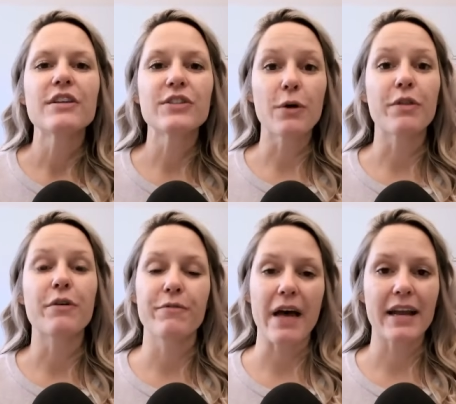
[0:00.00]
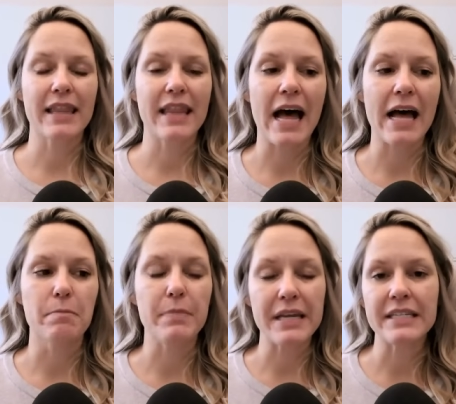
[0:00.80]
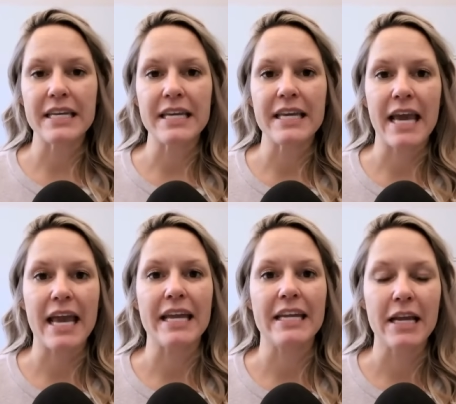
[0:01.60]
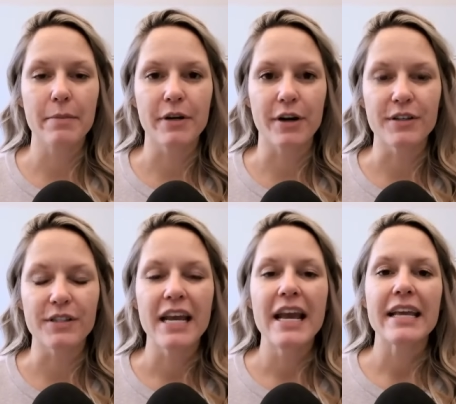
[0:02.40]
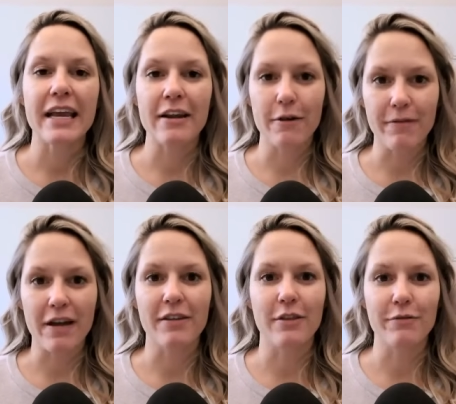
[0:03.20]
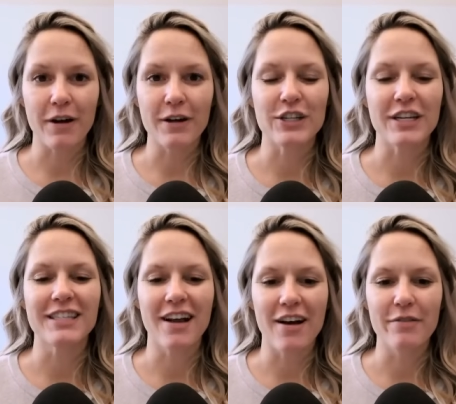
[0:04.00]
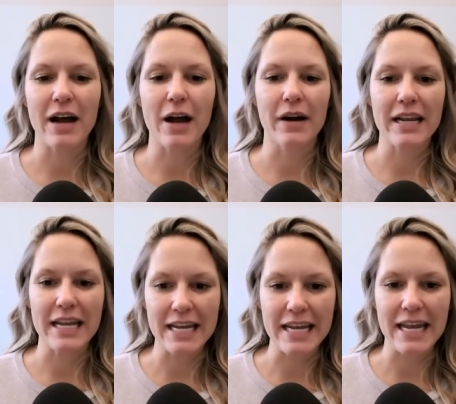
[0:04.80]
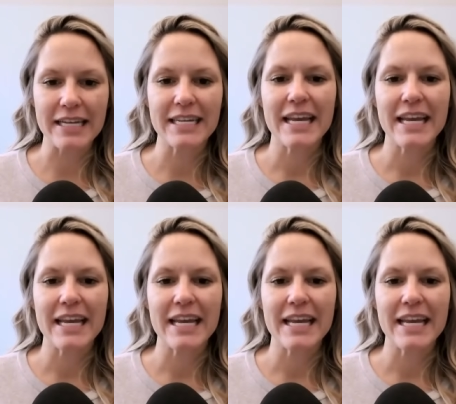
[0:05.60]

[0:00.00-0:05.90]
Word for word: So the fact that B T K inhibitors can affect the functions of our innate